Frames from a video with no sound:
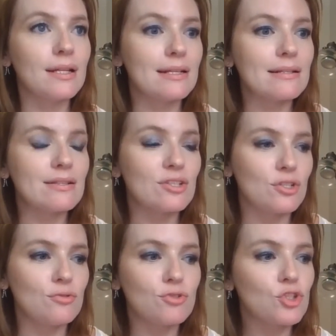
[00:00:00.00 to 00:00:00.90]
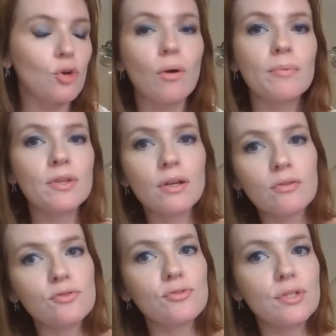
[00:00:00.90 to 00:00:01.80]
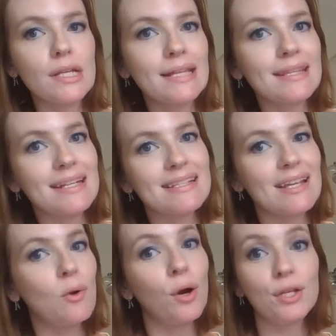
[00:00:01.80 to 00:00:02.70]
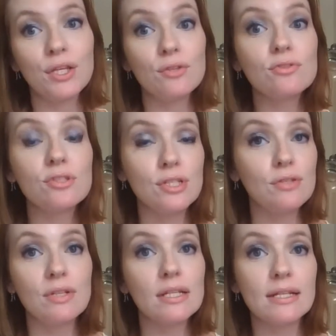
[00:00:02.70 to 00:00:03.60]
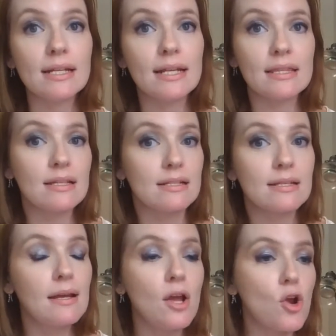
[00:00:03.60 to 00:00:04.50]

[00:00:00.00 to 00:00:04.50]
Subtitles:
is to show up in the country and they say, well, you needed to get this